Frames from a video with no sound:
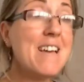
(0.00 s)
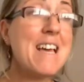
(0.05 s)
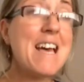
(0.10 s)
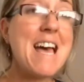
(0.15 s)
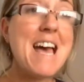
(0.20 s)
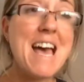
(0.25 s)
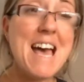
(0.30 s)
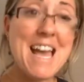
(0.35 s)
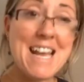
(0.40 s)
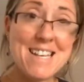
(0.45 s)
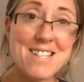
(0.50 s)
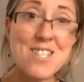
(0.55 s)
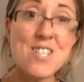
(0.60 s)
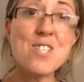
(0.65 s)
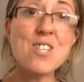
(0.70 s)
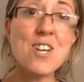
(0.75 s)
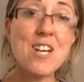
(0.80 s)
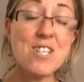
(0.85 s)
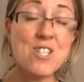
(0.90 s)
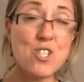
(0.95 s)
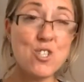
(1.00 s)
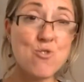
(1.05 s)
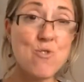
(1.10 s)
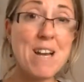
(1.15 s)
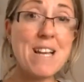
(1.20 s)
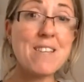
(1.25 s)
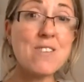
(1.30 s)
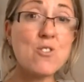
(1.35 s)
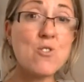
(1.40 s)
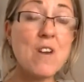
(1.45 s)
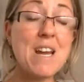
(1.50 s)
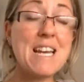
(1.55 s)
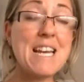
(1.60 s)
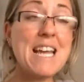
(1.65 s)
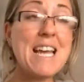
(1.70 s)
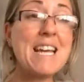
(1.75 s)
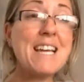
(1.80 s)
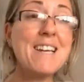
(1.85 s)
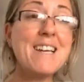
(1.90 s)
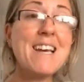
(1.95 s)
exercise strength
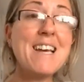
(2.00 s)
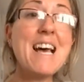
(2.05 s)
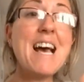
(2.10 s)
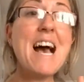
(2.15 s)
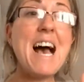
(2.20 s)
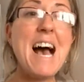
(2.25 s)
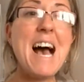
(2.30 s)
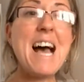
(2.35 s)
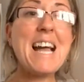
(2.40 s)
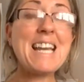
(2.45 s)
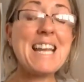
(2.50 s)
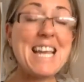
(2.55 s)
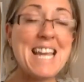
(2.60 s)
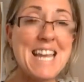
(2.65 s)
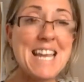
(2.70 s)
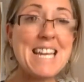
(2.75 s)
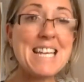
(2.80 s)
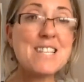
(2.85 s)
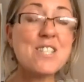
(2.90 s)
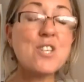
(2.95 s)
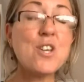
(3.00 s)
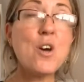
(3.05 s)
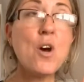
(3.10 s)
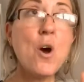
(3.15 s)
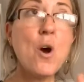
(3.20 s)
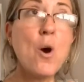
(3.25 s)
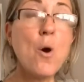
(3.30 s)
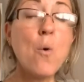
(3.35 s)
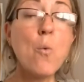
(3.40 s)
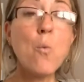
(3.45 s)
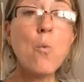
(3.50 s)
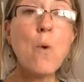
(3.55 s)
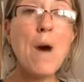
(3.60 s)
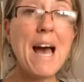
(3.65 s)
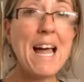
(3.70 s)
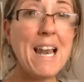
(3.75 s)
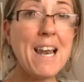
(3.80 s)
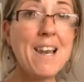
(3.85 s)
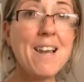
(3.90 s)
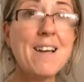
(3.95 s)
training, and eat
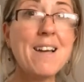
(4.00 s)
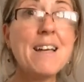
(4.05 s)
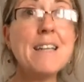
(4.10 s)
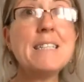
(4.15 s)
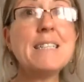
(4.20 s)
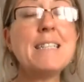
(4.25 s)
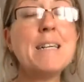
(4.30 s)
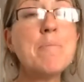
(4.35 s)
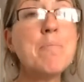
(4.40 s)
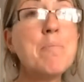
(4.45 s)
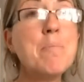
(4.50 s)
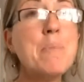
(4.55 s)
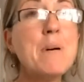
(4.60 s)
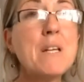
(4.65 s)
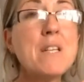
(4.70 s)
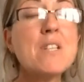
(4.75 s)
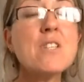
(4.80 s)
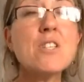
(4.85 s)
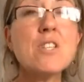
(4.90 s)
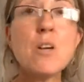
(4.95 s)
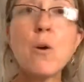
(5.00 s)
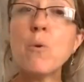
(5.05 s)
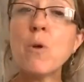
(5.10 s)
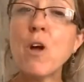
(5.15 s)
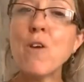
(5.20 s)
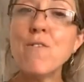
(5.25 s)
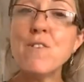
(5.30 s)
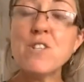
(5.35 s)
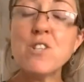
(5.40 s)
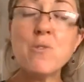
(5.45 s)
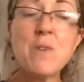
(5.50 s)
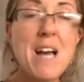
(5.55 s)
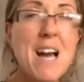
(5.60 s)
well, but don't overdo it.